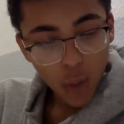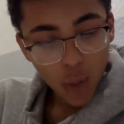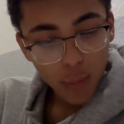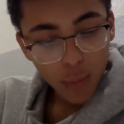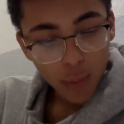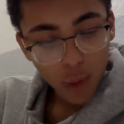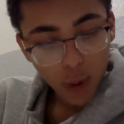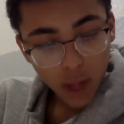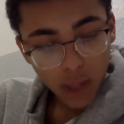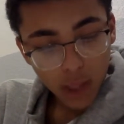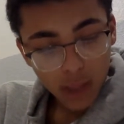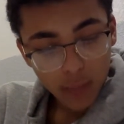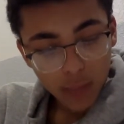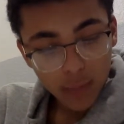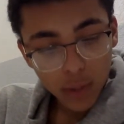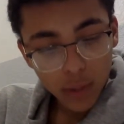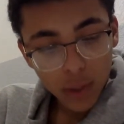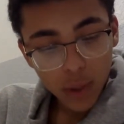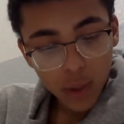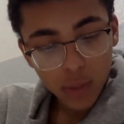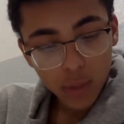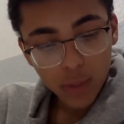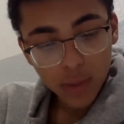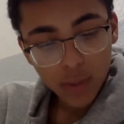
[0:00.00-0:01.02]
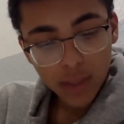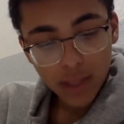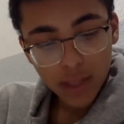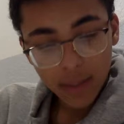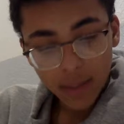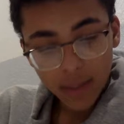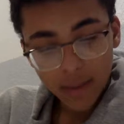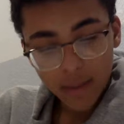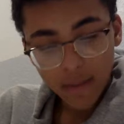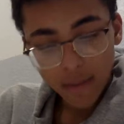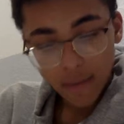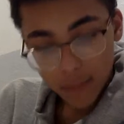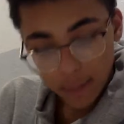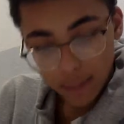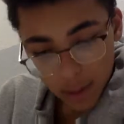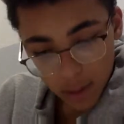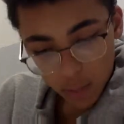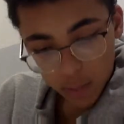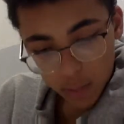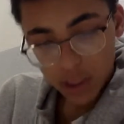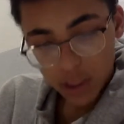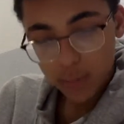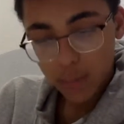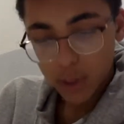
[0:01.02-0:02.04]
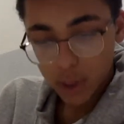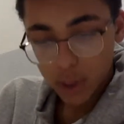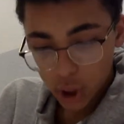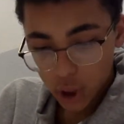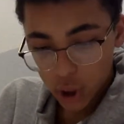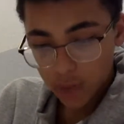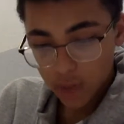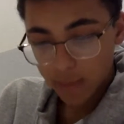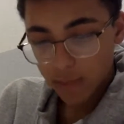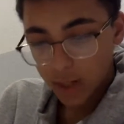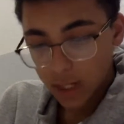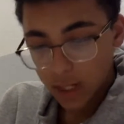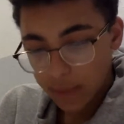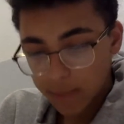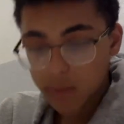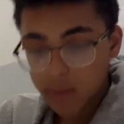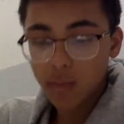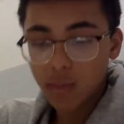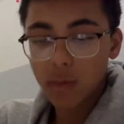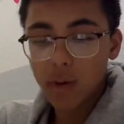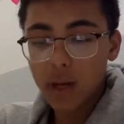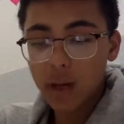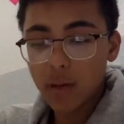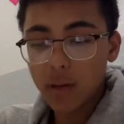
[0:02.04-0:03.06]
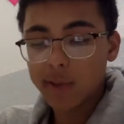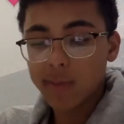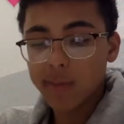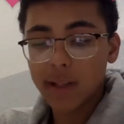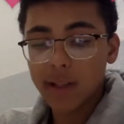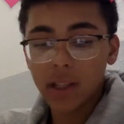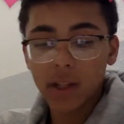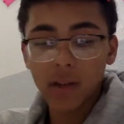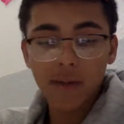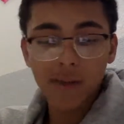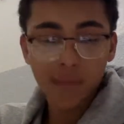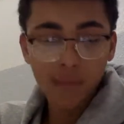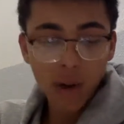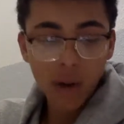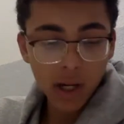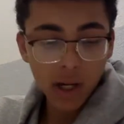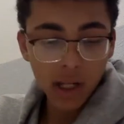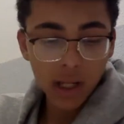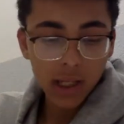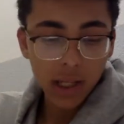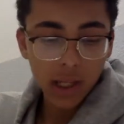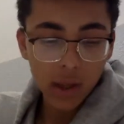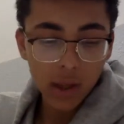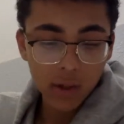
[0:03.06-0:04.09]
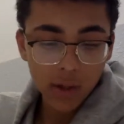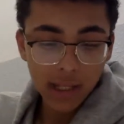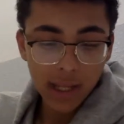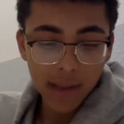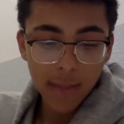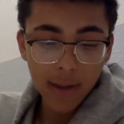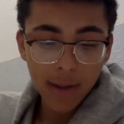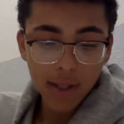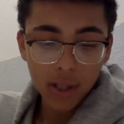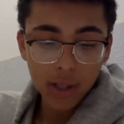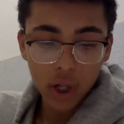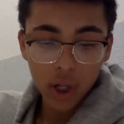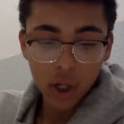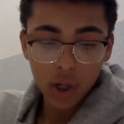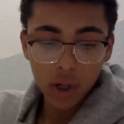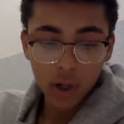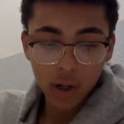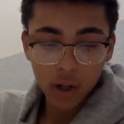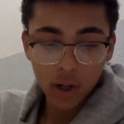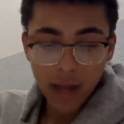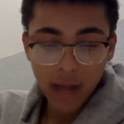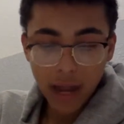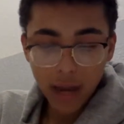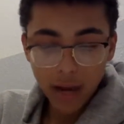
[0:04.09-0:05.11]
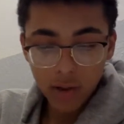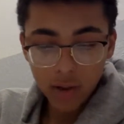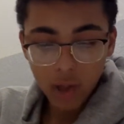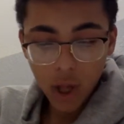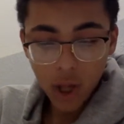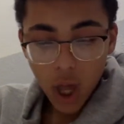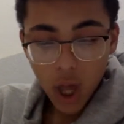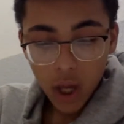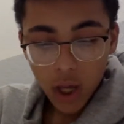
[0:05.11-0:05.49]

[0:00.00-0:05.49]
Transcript: Proprioceptive feedback, which is position of our limbs in respect to our body, and then there's semicircular canals